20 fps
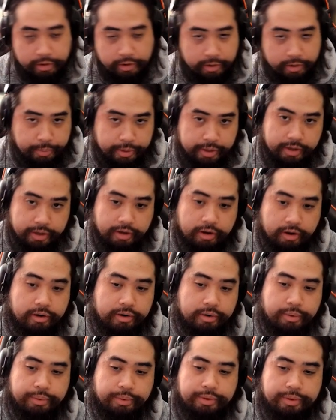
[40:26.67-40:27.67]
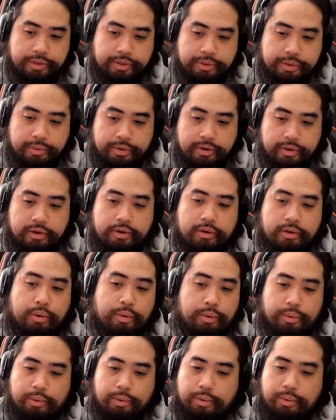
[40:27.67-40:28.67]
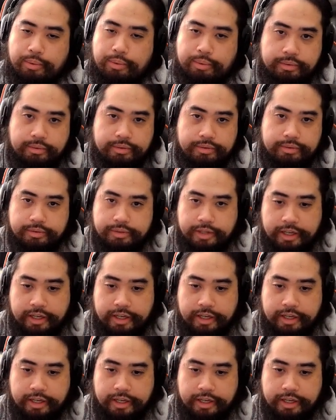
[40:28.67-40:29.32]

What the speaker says: we are going through the whole like